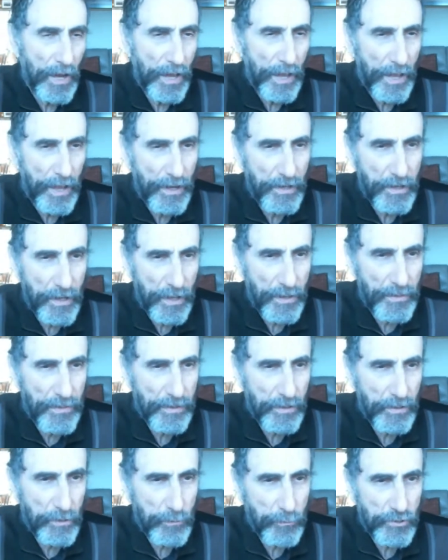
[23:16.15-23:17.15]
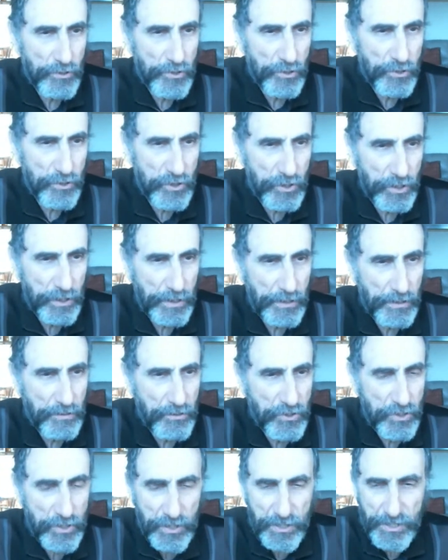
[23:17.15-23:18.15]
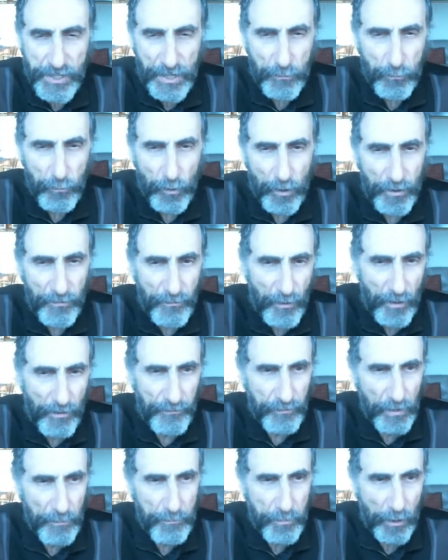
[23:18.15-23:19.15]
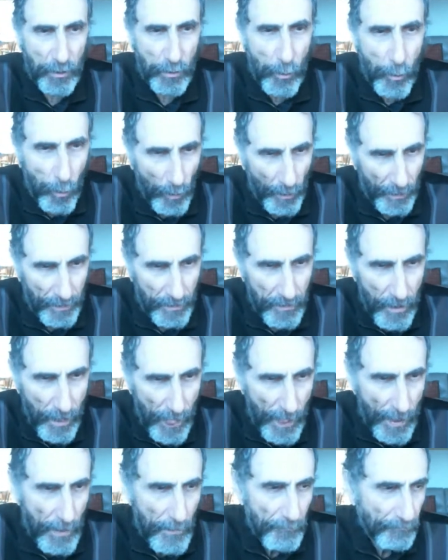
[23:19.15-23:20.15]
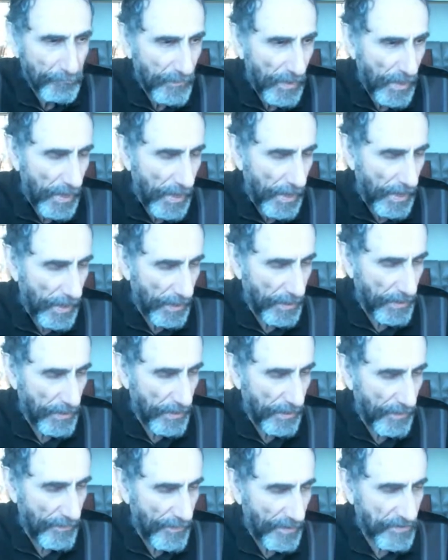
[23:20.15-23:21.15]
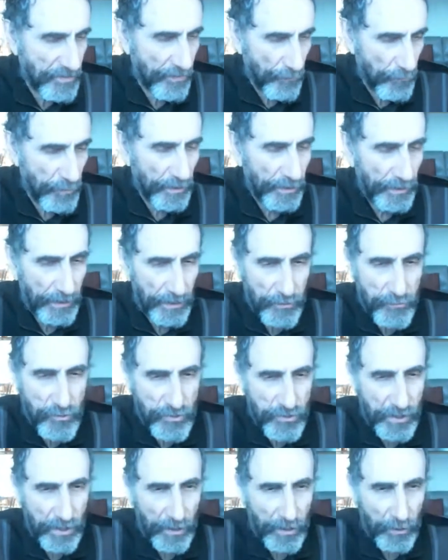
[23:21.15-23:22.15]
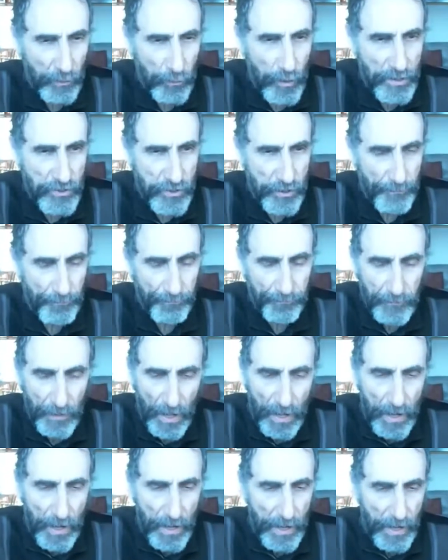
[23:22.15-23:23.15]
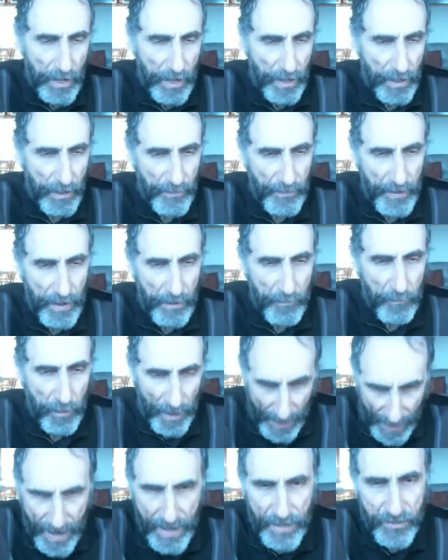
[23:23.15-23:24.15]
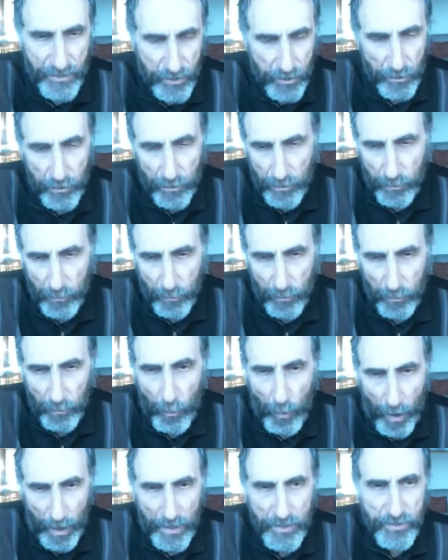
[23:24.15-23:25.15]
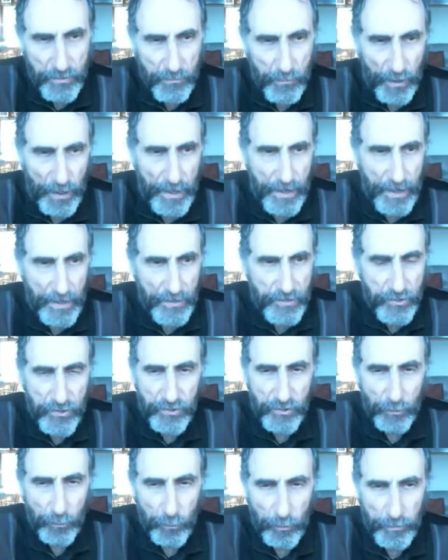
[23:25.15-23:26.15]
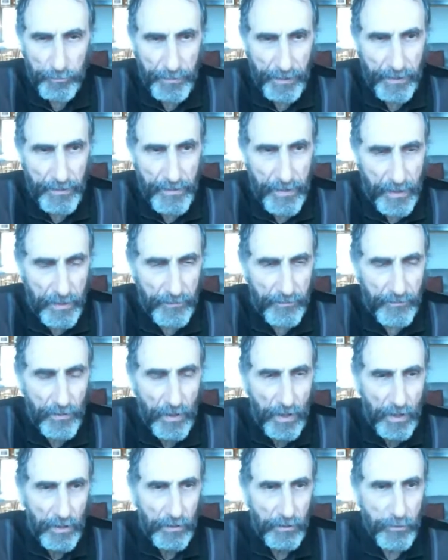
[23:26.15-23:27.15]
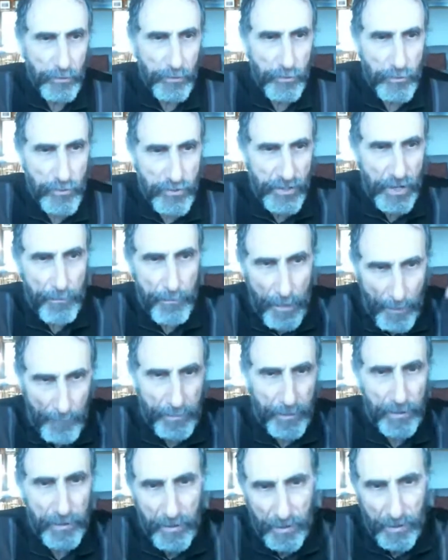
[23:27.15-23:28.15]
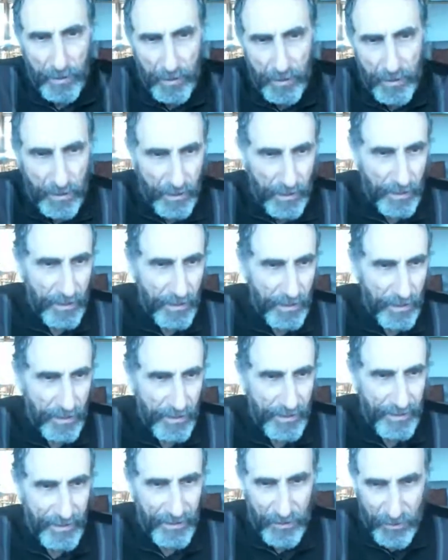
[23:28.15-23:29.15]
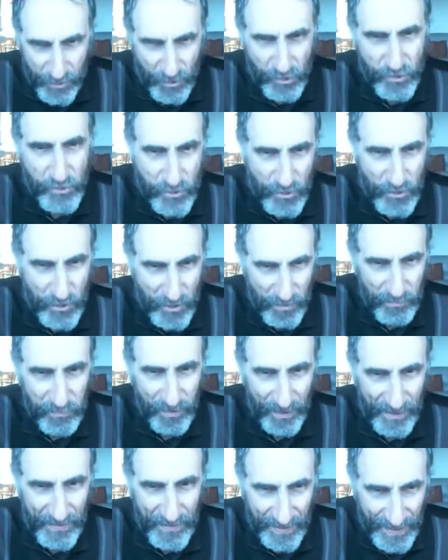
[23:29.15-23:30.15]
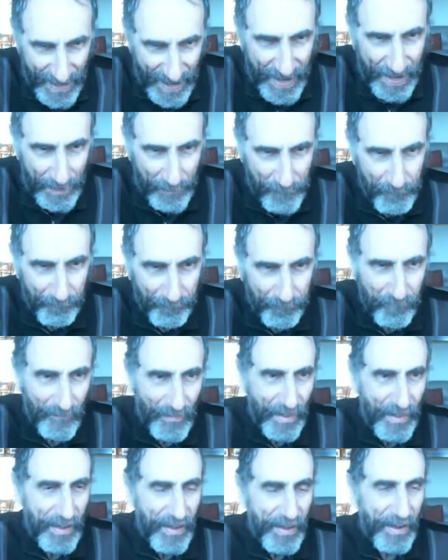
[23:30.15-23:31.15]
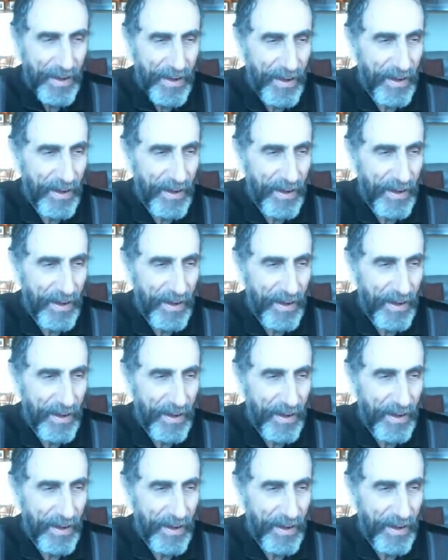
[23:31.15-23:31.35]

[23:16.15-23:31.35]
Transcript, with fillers: Uh, and I think it was a she, and she said, "What if I flip a coin?" And uh, that's a really interesting question. And the, my answer was, and my answer still would be, that if you step up uh, and it's your turn to play the game,